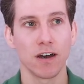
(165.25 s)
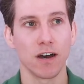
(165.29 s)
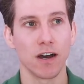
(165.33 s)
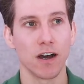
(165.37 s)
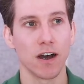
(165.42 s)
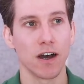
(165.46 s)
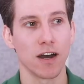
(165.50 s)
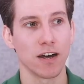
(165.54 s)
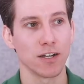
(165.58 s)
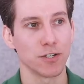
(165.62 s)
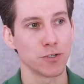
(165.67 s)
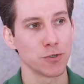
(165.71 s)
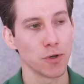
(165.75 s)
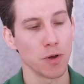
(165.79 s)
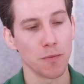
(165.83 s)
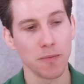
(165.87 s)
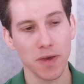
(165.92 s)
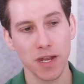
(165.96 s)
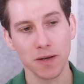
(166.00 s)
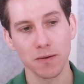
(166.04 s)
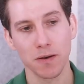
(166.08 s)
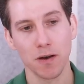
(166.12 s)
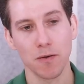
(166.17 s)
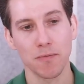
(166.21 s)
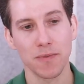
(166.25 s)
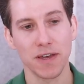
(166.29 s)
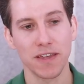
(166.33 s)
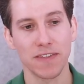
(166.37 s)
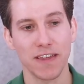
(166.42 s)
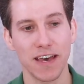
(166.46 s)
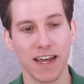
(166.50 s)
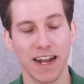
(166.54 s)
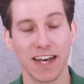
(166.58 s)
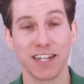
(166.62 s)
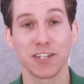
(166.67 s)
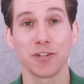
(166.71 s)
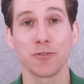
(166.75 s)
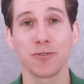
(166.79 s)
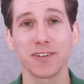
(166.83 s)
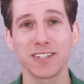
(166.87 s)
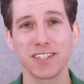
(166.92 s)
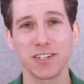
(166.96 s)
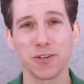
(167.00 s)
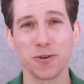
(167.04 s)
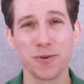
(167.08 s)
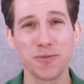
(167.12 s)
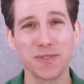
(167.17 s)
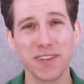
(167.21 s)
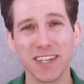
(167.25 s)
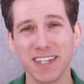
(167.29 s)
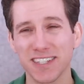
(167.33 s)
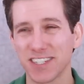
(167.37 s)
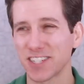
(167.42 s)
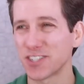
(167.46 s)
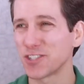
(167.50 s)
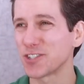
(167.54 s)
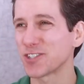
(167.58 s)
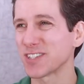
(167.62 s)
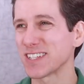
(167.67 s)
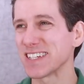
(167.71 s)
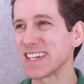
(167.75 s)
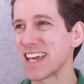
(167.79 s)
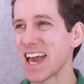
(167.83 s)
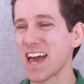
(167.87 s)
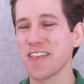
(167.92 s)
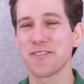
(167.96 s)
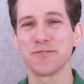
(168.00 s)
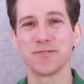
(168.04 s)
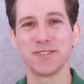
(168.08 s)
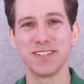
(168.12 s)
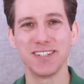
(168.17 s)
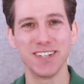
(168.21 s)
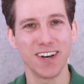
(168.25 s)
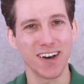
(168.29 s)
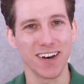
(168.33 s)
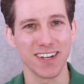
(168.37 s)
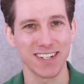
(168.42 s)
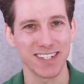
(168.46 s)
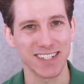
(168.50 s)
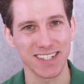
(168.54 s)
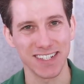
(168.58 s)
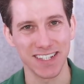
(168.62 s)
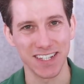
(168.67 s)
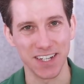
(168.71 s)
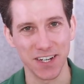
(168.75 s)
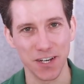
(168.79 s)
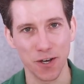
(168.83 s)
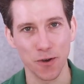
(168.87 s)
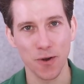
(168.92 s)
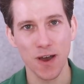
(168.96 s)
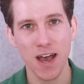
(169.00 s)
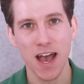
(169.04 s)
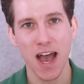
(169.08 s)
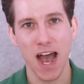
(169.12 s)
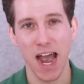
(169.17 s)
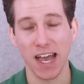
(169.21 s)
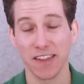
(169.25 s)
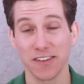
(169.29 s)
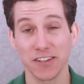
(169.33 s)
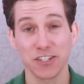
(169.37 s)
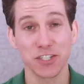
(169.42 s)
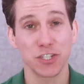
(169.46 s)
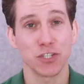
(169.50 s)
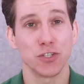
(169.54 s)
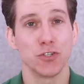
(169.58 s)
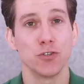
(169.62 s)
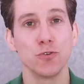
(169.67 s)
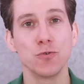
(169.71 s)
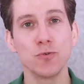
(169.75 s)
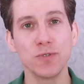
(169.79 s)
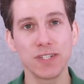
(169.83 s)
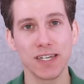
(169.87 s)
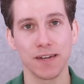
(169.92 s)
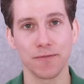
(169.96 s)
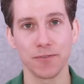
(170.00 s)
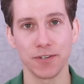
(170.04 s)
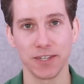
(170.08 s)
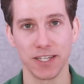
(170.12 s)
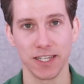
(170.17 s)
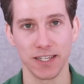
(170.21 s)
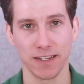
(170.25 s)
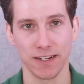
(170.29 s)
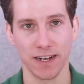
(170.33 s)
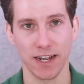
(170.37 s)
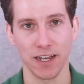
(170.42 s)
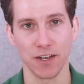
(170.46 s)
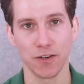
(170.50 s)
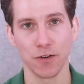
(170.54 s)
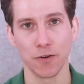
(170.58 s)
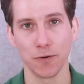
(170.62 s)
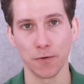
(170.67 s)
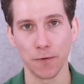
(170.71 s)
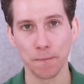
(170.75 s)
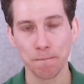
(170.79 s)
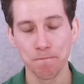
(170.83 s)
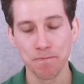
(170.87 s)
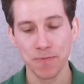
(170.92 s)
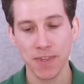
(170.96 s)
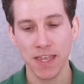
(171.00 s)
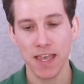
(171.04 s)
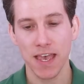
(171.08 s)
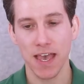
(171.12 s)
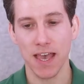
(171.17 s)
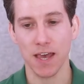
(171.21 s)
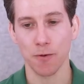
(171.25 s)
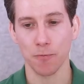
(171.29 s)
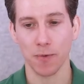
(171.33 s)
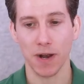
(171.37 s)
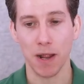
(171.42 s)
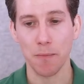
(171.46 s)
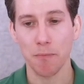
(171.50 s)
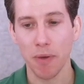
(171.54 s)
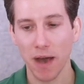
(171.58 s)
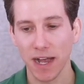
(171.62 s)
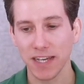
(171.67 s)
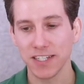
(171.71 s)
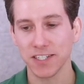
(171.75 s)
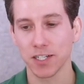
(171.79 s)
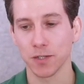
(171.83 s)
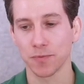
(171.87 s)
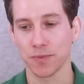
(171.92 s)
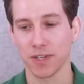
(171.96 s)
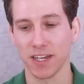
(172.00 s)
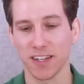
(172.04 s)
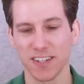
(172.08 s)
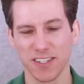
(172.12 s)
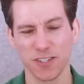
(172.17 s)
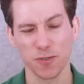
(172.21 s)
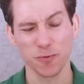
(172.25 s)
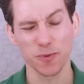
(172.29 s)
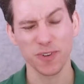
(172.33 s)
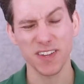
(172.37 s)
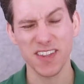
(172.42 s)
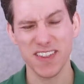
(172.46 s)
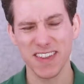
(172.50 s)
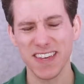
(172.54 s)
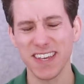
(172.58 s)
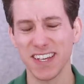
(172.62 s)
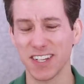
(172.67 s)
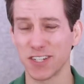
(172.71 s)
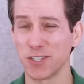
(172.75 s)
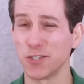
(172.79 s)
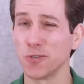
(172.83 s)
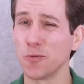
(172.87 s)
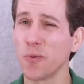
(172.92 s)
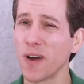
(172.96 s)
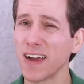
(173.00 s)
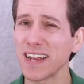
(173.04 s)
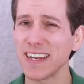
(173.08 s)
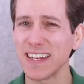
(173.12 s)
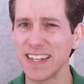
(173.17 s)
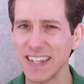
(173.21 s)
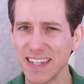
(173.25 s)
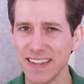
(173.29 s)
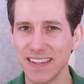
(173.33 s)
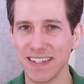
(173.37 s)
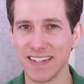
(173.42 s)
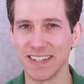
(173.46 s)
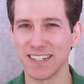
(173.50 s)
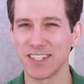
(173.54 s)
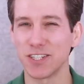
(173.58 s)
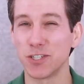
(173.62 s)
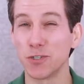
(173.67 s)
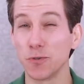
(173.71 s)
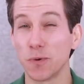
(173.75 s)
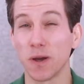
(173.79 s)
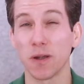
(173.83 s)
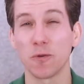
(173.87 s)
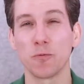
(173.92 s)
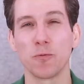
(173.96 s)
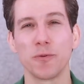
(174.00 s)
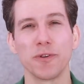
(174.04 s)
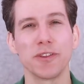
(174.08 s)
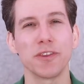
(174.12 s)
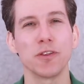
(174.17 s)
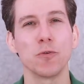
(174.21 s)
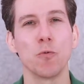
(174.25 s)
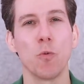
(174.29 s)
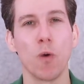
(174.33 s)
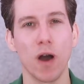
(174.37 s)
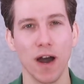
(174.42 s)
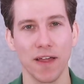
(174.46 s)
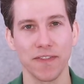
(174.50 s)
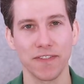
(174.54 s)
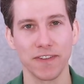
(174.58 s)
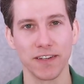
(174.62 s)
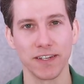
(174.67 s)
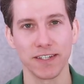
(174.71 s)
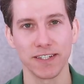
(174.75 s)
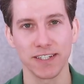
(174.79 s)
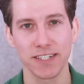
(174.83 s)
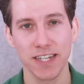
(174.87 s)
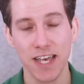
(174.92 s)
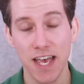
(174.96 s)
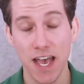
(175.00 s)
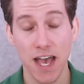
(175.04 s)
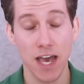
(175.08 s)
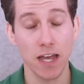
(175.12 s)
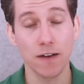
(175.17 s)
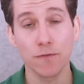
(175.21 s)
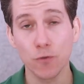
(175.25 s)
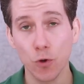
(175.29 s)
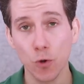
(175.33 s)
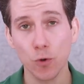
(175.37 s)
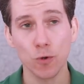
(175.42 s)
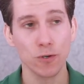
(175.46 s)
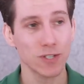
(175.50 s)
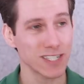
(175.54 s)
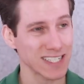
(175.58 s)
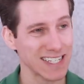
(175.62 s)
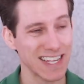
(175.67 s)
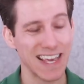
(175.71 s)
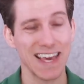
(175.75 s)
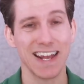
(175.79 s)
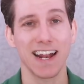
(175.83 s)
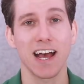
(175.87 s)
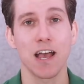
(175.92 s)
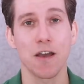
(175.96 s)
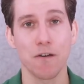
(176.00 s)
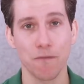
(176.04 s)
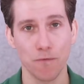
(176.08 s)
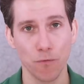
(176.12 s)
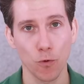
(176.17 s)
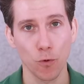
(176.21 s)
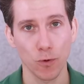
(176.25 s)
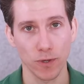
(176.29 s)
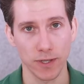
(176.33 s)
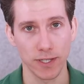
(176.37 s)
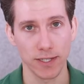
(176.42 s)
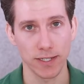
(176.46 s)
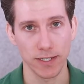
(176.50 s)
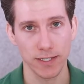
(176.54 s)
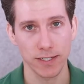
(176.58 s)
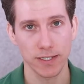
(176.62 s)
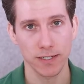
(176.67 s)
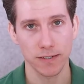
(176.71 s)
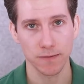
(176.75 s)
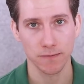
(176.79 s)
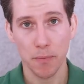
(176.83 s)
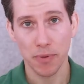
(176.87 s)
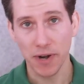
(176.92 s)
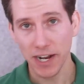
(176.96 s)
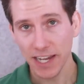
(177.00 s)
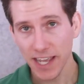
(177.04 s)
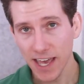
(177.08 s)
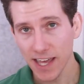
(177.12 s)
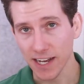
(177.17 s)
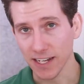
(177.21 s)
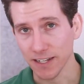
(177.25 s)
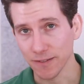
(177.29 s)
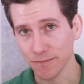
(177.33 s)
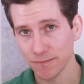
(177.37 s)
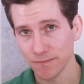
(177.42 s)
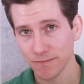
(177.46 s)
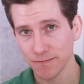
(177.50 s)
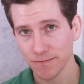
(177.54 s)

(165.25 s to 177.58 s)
uh, to a minimum and that I don't like to own things that just gather dust, you know? I like to use everything that I own. And when I buy something, I like to really think, do I need this? Do I really want this? And of course, can I afford this? But I get it.